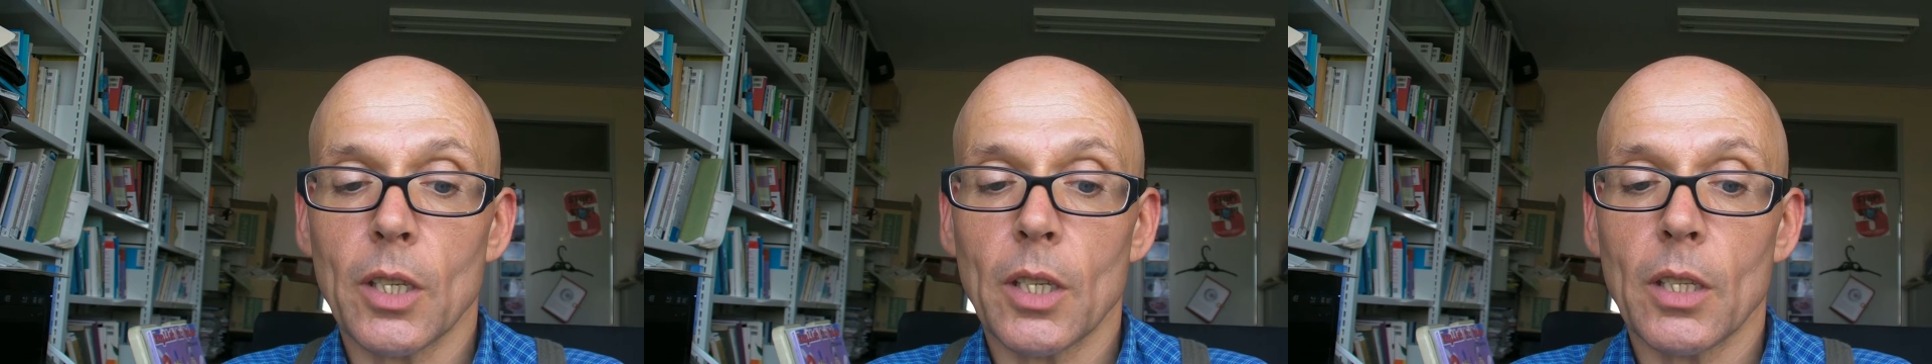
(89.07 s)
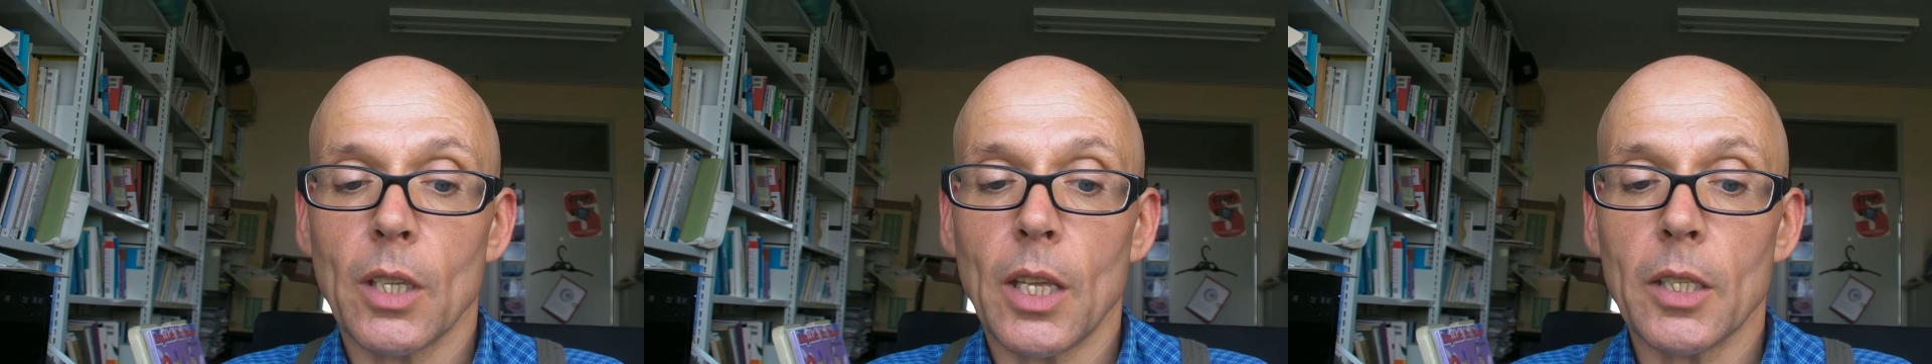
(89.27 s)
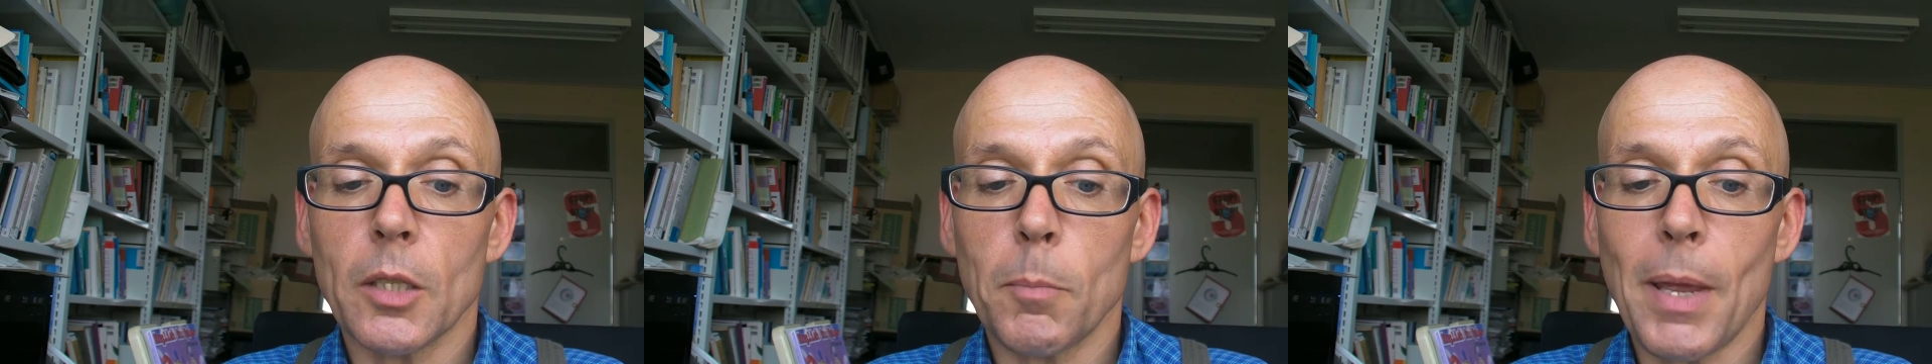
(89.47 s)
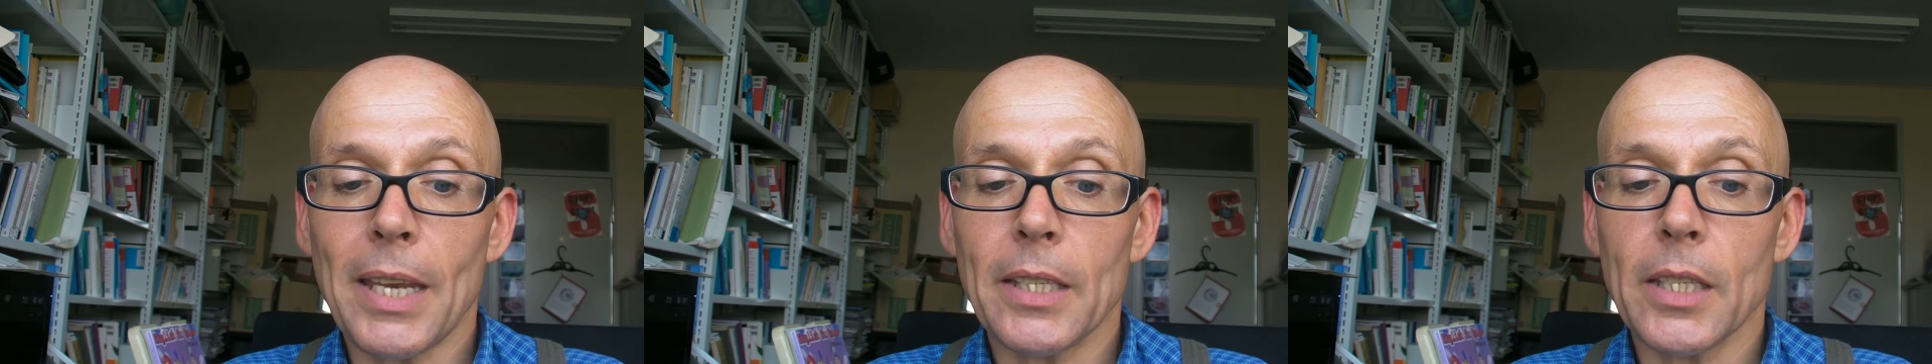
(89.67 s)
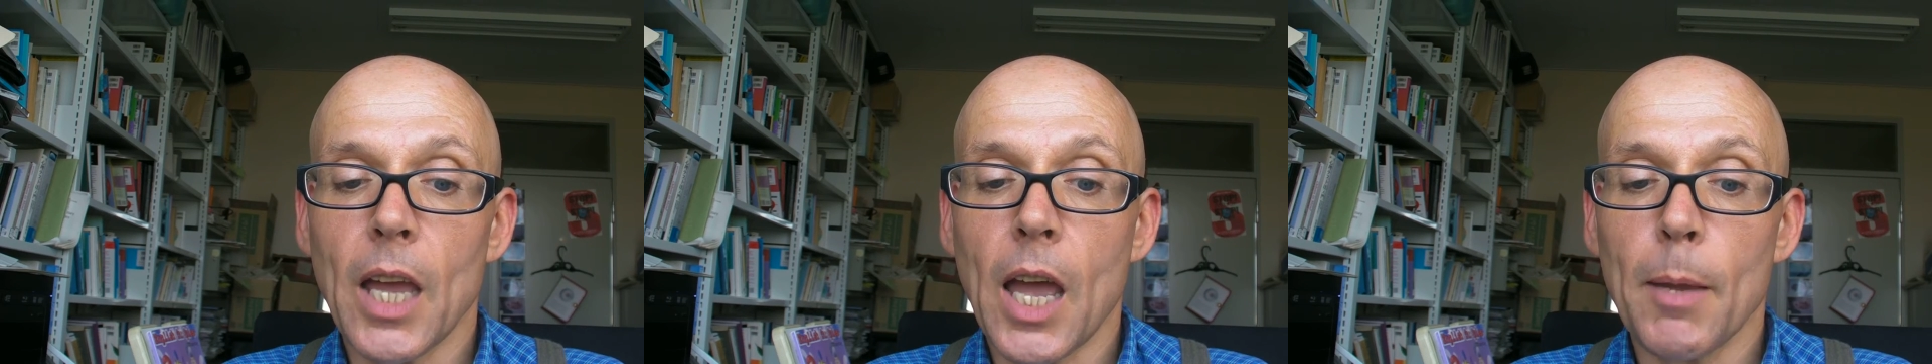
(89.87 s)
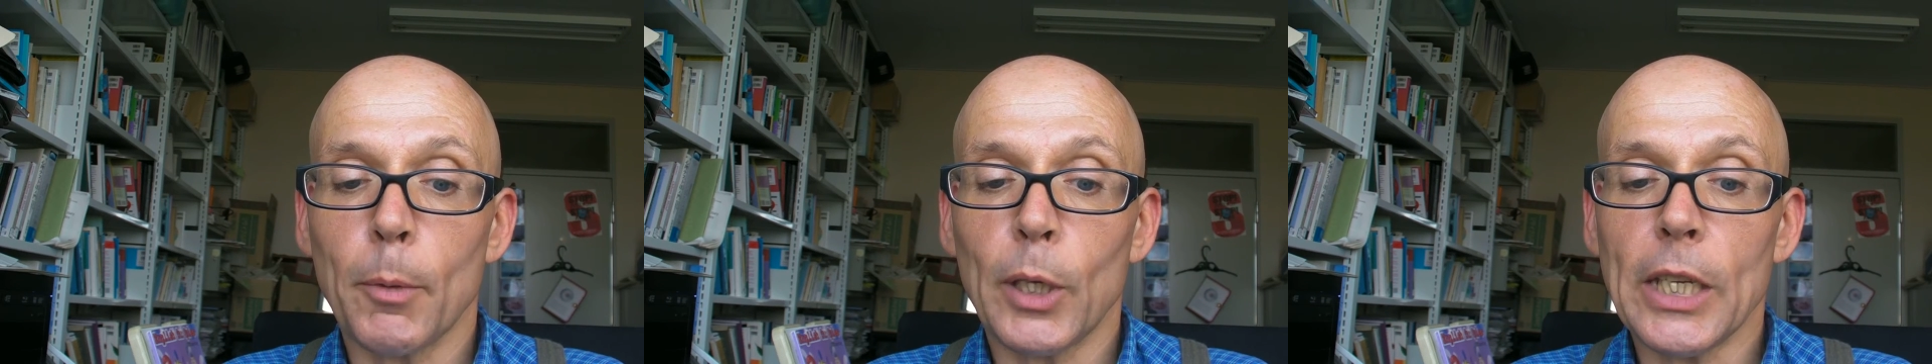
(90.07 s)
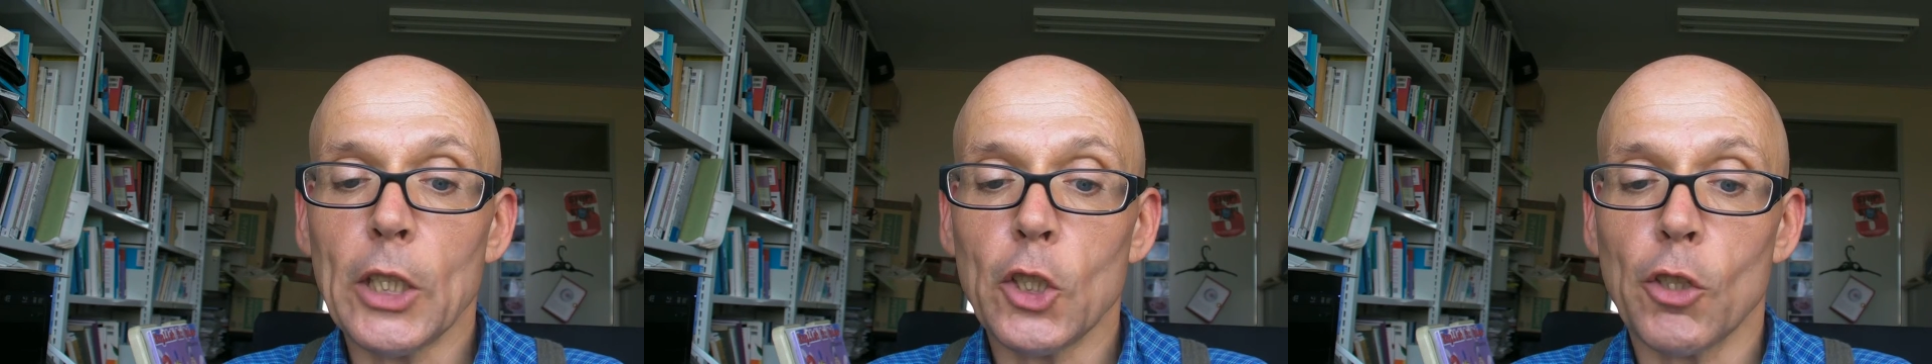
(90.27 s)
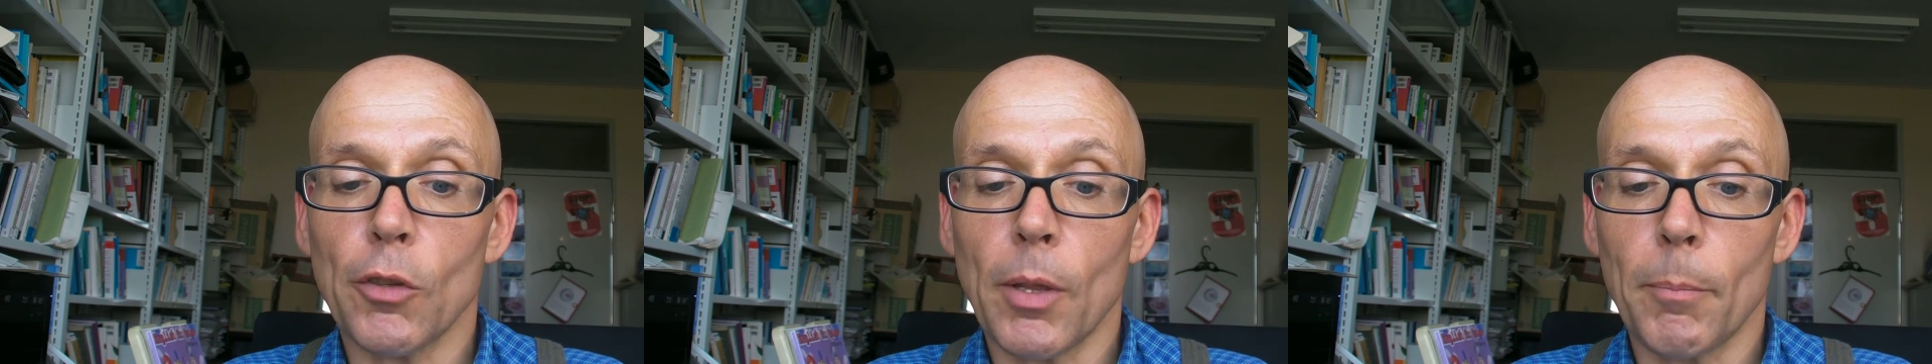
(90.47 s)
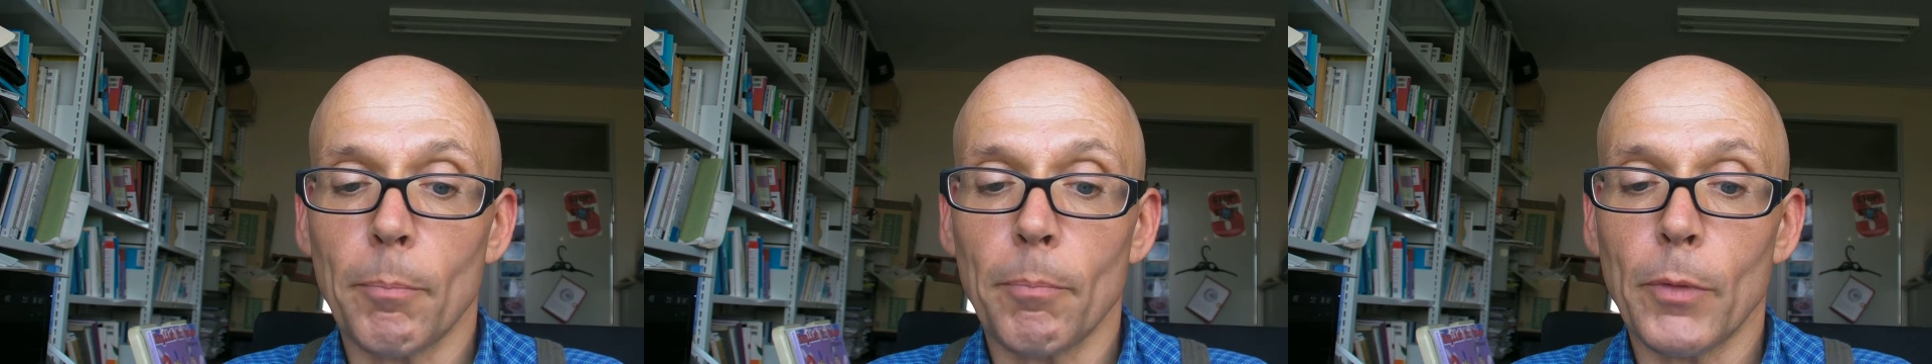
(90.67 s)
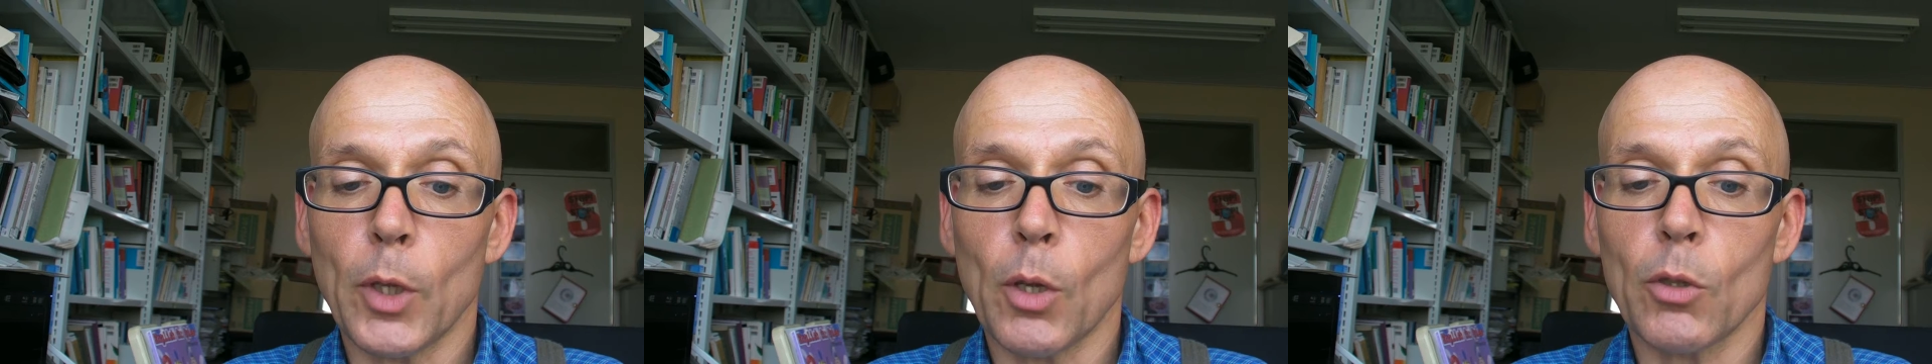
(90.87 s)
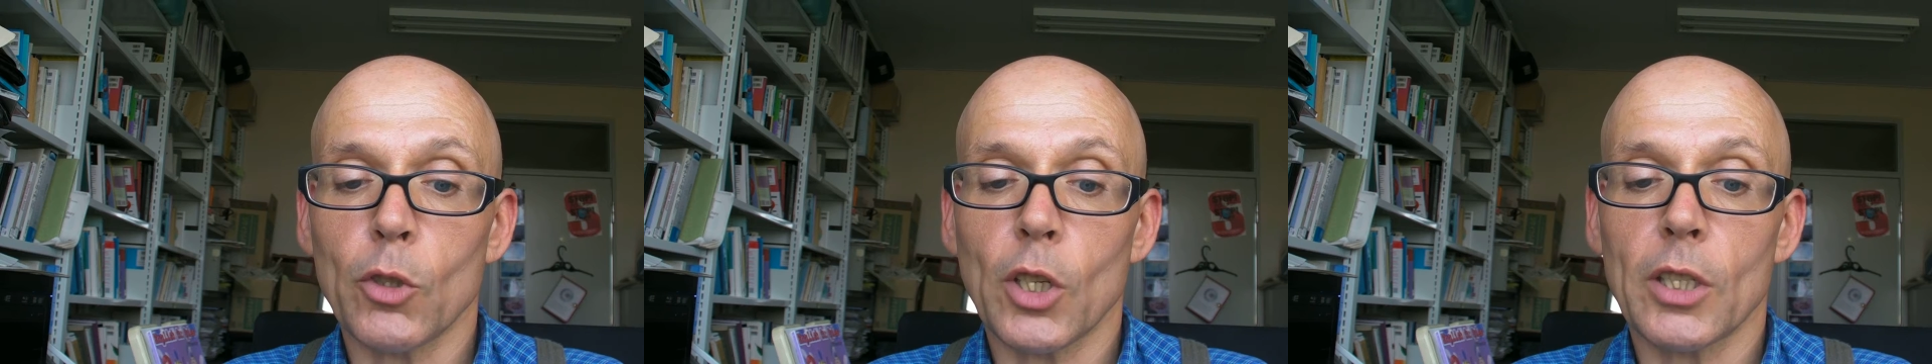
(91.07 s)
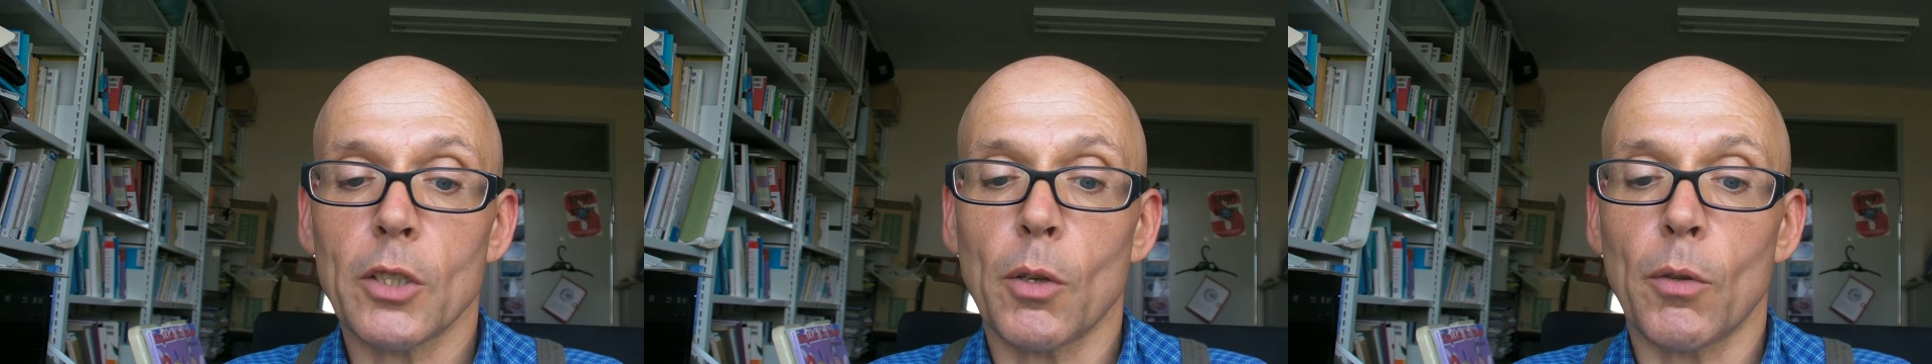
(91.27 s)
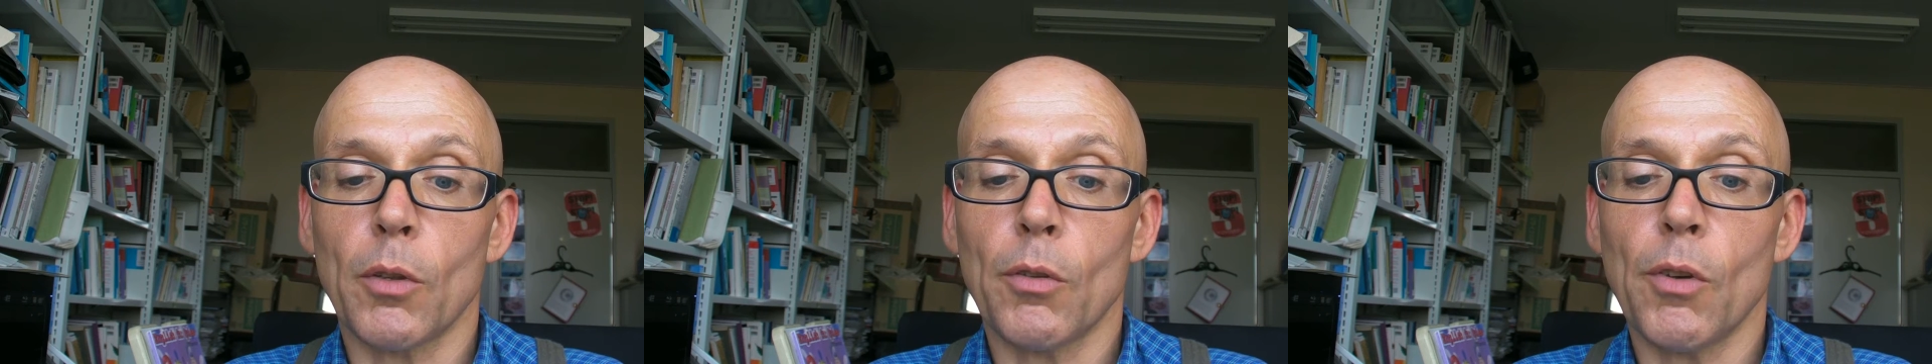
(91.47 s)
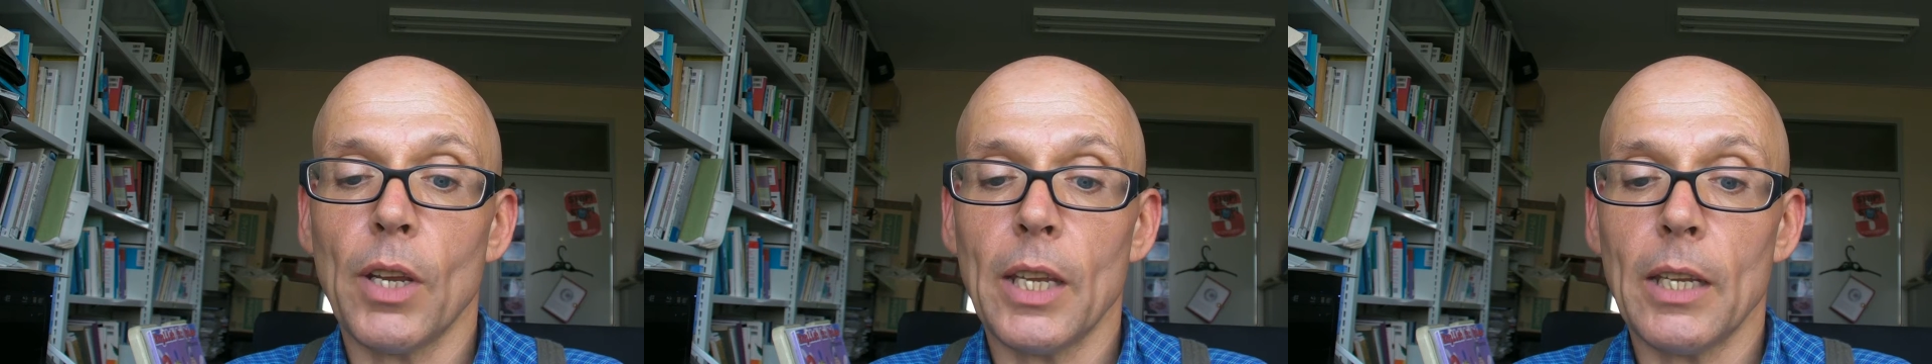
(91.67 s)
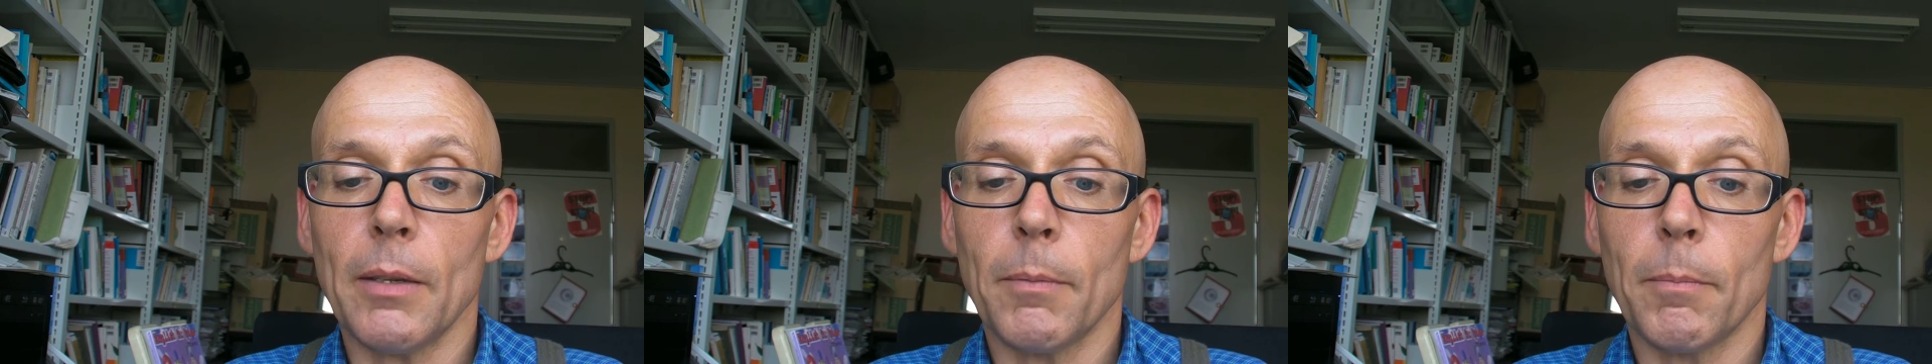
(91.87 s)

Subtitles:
then spend time on each of them, not just on 3.